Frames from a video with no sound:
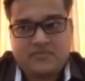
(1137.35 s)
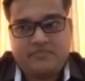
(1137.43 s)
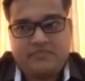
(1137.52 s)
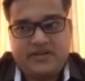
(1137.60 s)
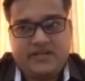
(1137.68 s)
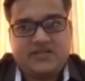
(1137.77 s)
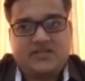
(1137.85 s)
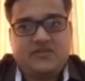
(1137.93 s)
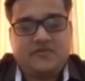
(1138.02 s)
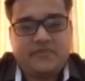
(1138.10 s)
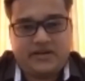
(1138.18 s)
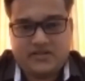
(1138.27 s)
Pendency
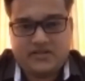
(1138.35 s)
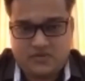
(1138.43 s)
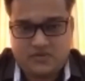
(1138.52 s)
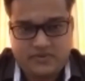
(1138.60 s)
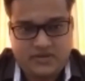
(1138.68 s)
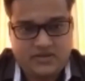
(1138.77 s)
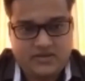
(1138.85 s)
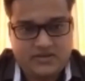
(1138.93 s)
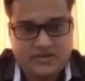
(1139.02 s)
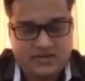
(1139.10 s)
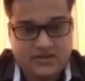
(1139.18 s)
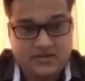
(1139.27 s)
of matters will be
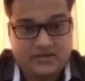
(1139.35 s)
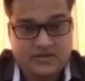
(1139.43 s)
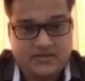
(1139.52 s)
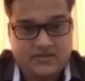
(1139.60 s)
cleared.